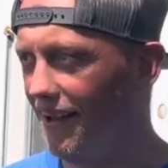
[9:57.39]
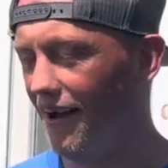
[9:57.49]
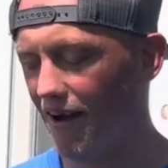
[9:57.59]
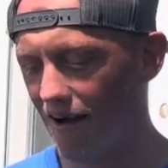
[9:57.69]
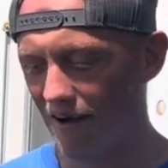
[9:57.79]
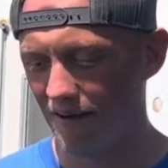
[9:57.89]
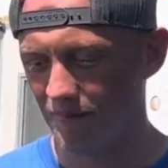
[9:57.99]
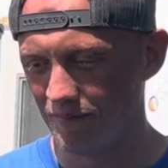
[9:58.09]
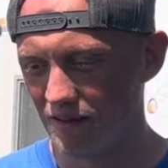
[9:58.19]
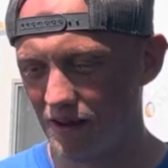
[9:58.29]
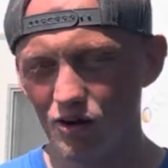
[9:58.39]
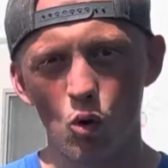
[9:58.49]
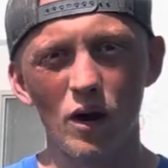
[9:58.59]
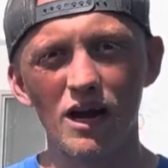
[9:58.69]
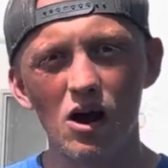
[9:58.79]
Um,
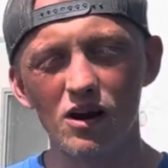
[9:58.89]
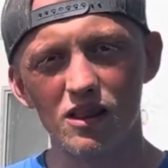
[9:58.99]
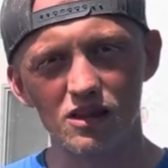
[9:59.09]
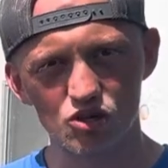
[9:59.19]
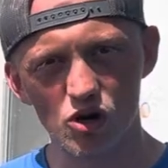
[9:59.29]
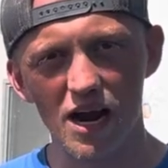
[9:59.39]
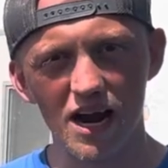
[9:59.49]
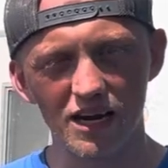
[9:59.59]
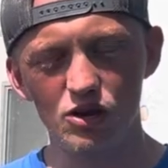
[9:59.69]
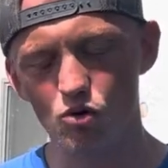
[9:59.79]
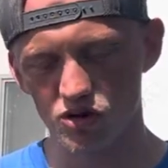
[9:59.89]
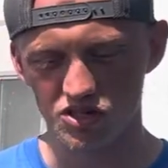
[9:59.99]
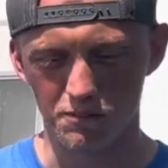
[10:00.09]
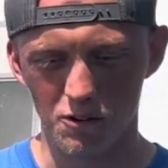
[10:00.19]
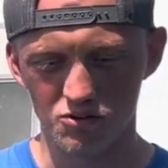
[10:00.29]
going out on the track, you are
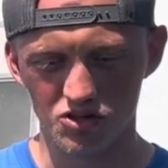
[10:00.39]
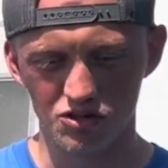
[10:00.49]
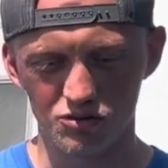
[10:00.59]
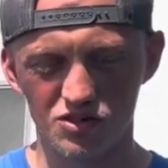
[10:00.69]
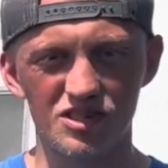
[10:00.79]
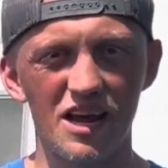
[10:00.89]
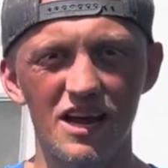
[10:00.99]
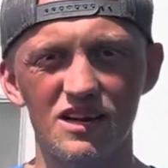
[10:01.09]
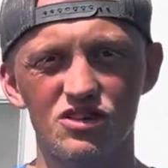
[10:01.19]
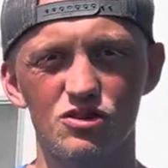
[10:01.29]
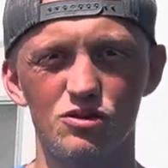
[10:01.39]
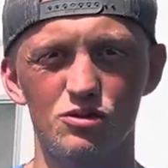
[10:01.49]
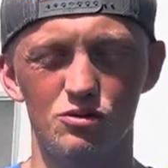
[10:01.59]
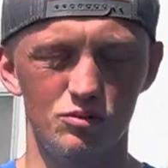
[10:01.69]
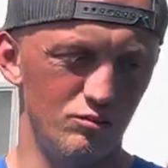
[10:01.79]
supposed to stay
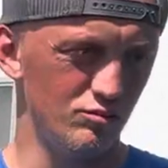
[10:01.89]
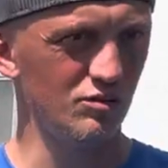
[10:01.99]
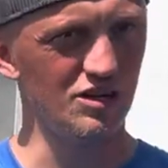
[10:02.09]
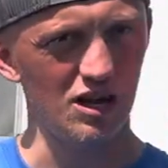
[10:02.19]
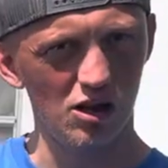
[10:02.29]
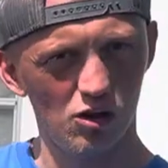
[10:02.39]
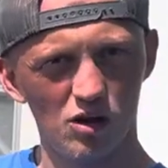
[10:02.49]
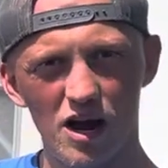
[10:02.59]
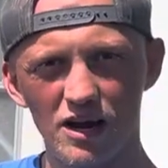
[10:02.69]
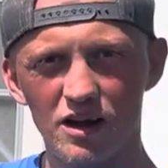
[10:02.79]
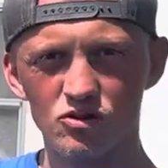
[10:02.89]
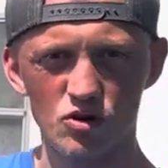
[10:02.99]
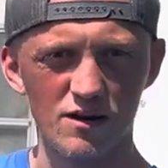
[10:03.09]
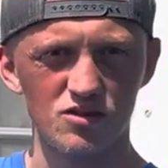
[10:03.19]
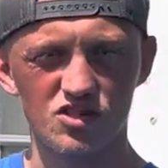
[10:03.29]
to yellow line on driver's